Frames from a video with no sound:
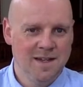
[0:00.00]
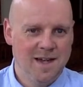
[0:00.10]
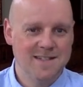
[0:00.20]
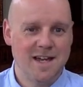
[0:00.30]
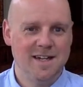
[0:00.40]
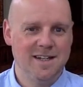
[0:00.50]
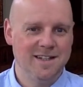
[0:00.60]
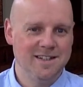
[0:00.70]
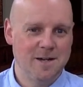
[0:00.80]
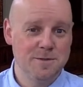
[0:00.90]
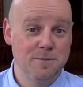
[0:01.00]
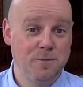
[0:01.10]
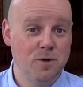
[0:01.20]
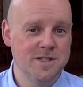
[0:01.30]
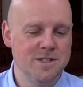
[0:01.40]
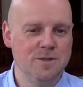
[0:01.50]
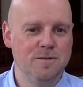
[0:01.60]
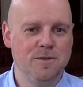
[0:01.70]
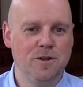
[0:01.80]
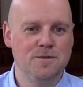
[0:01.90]
Isaiah chapter
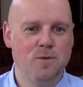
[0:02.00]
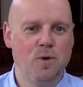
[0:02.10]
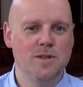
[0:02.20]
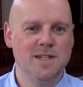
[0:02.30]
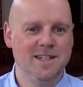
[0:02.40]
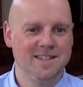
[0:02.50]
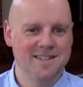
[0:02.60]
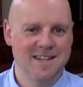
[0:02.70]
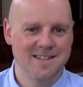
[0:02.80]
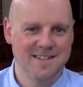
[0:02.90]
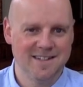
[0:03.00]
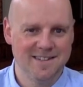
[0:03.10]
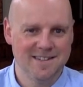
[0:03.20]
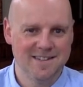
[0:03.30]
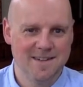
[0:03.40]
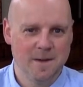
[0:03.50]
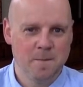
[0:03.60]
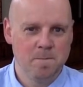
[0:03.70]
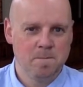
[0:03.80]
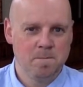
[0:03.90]
42 verse 14 says this:
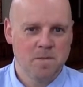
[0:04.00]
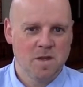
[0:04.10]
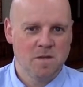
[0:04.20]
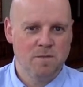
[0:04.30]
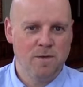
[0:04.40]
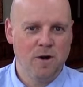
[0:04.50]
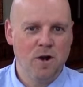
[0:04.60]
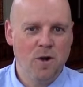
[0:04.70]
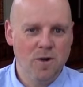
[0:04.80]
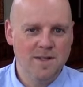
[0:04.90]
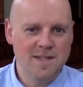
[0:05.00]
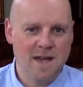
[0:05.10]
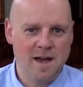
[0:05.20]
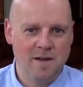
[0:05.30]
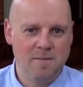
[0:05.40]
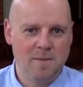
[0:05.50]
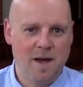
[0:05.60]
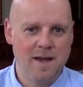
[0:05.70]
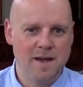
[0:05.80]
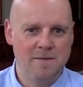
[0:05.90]
"For a long time
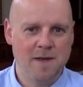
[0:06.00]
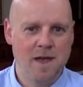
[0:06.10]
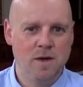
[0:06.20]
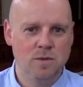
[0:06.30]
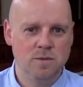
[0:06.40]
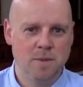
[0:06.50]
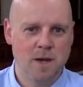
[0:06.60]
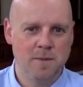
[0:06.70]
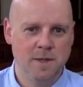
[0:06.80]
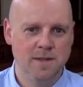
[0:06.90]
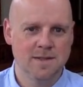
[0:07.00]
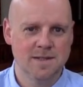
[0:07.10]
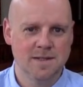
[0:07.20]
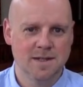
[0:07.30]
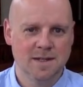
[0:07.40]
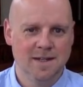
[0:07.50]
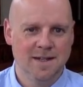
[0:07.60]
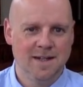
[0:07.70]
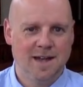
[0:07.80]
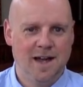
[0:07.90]
I have held my peace.
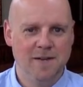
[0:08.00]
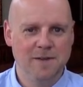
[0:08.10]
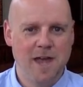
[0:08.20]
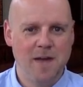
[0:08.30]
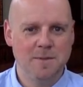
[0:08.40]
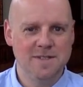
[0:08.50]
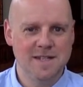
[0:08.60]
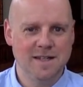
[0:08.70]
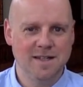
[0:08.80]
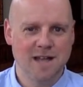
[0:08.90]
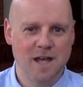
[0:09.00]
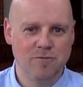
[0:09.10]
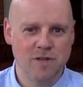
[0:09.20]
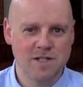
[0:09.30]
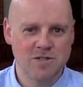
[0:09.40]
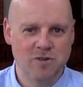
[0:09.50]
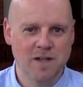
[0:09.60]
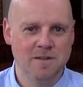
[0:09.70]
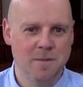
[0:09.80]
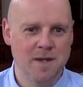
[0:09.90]
I have kept still and
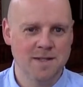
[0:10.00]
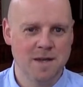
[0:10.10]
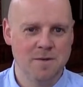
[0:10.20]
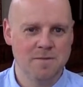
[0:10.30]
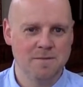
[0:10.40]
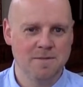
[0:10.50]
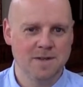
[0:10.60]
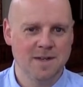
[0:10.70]
restrained myself.